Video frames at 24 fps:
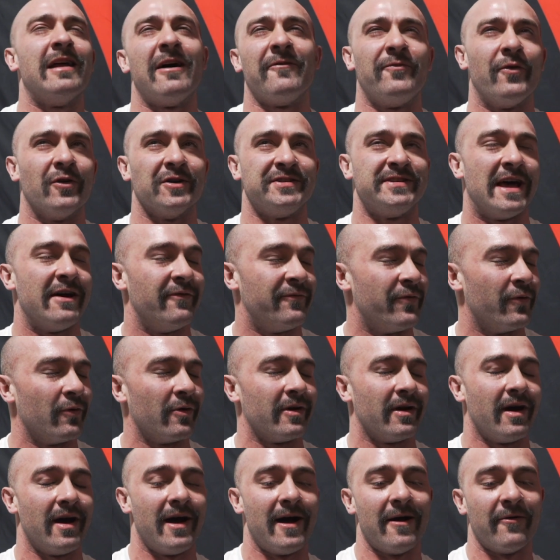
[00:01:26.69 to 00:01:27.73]
not 470,
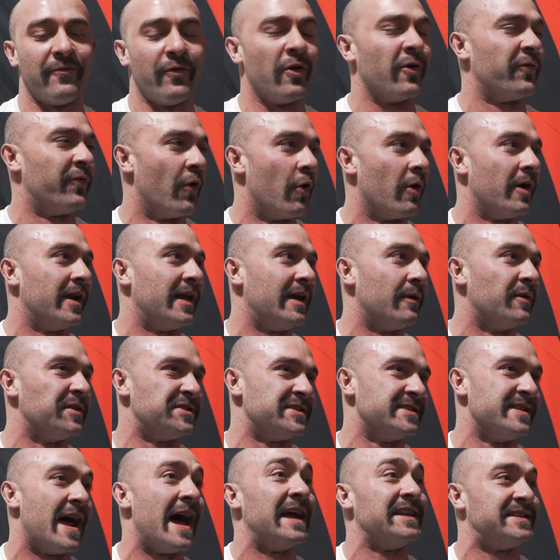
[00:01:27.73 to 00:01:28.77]
440,
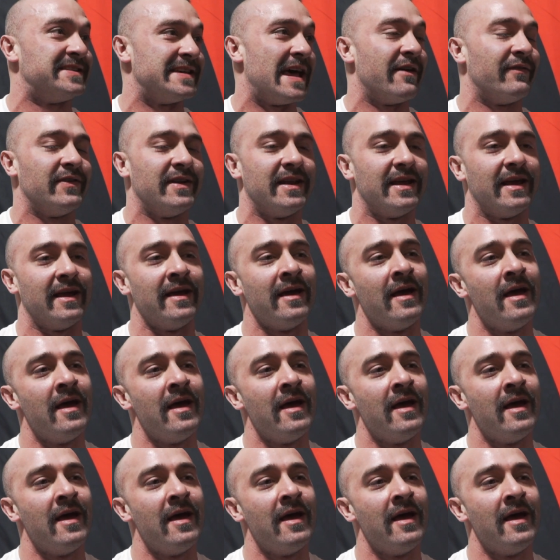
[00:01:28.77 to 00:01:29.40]
which right. is 970.